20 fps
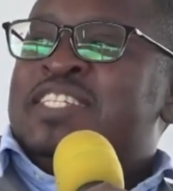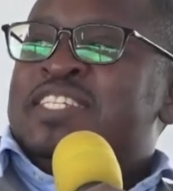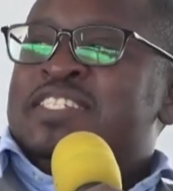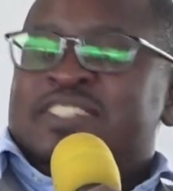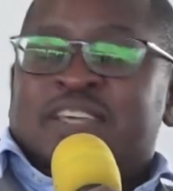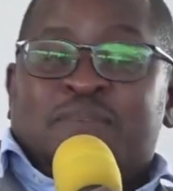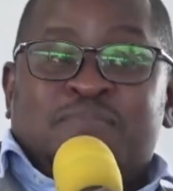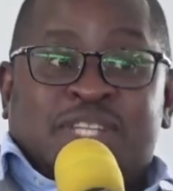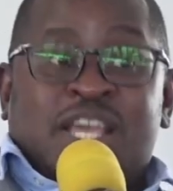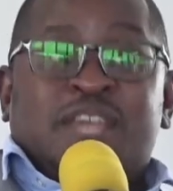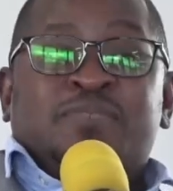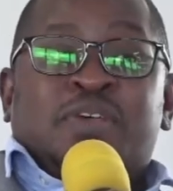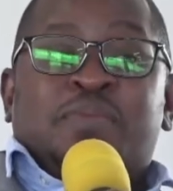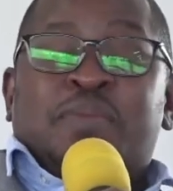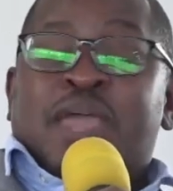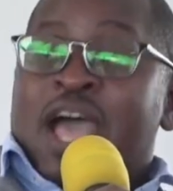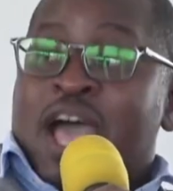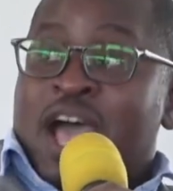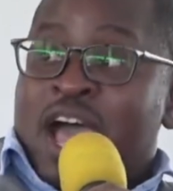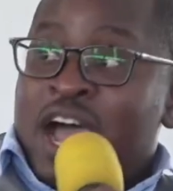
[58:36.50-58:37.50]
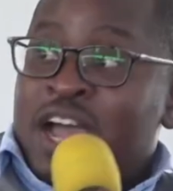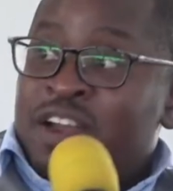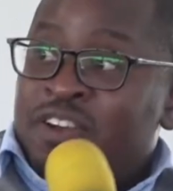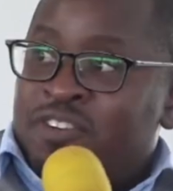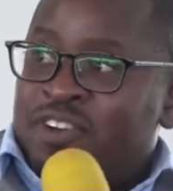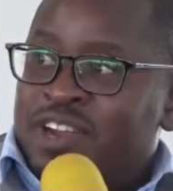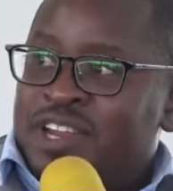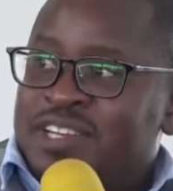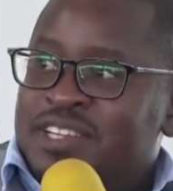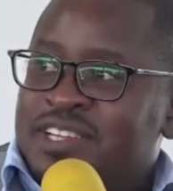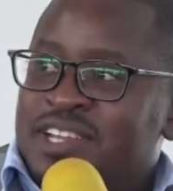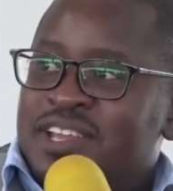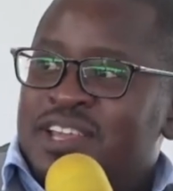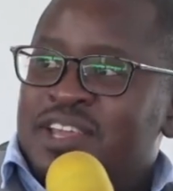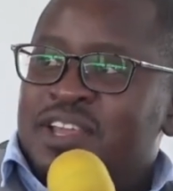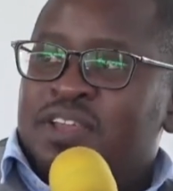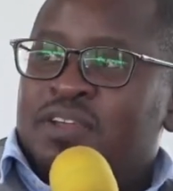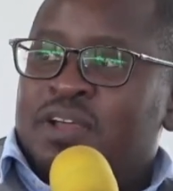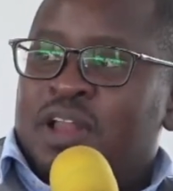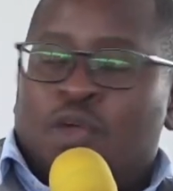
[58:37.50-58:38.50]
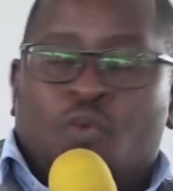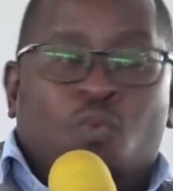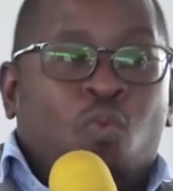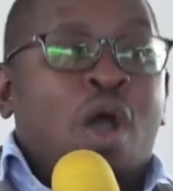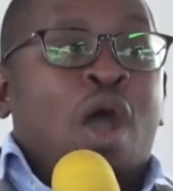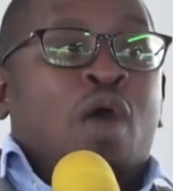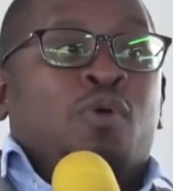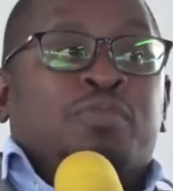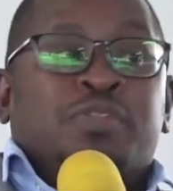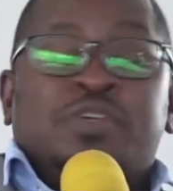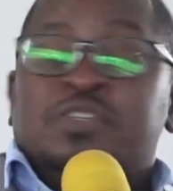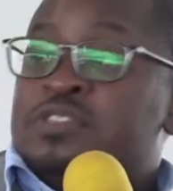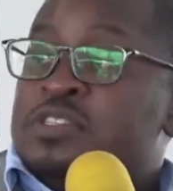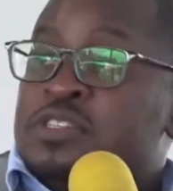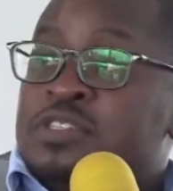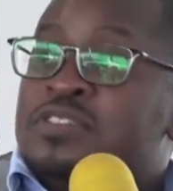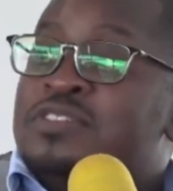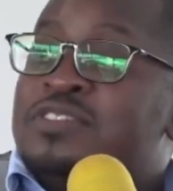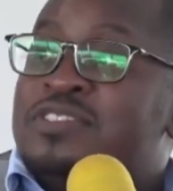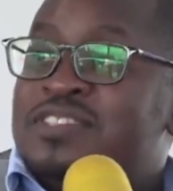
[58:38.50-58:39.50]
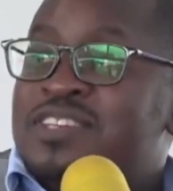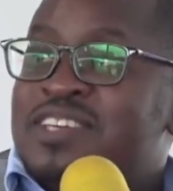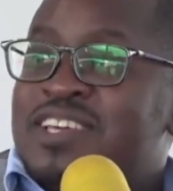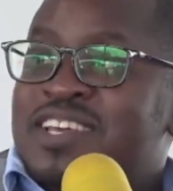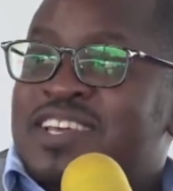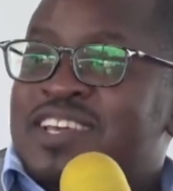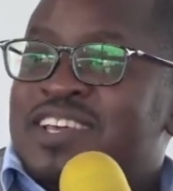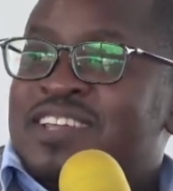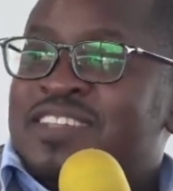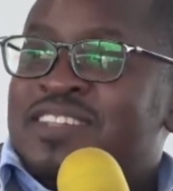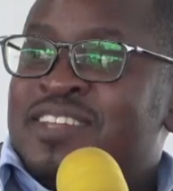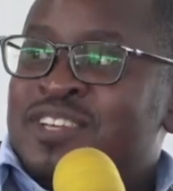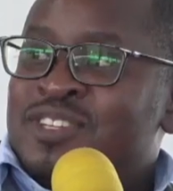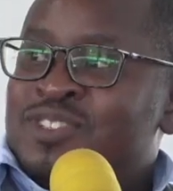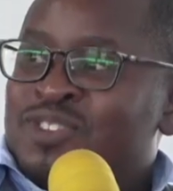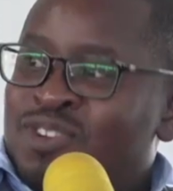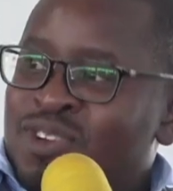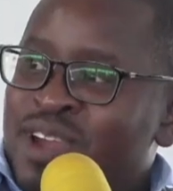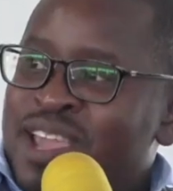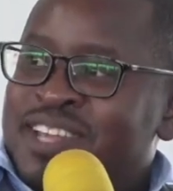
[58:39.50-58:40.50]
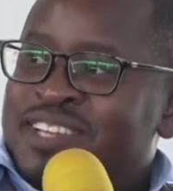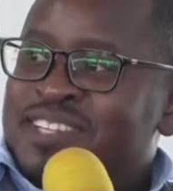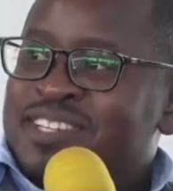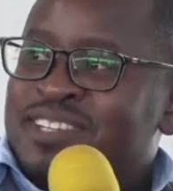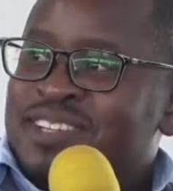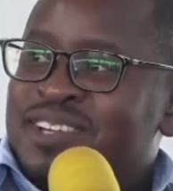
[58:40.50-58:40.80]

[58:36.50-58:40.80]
sometimes maybe 100, you're like, wow, this is great.